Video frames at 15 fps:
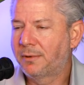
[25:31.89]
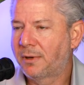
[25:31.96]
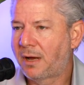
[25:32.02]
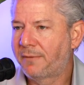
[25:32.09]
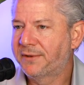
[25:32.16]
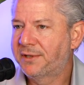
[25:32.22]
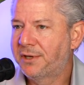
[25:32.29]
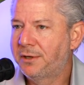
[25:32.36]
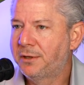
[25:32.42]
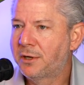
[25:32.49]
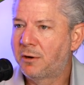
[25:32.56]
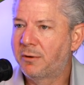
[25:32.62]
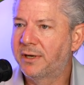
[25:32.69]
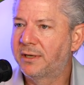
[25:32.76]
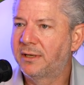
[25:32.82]
obviously
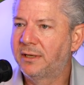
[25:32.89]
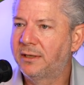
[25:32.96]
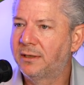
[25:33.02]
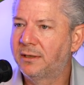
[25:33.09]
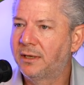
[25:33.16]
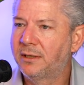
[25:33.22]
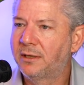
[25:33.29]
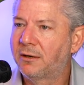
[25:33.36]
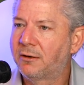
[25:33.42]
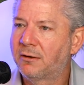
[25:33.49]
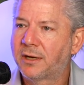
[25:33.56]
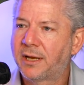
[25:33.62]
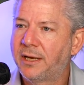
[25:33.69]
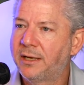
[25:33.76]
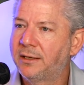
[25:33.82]
it in
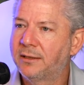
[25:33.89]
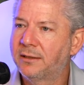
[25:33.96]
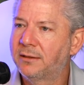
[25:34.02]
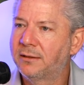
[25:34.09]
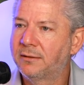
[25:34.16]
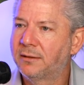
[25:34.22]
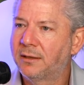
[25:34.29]
hurricane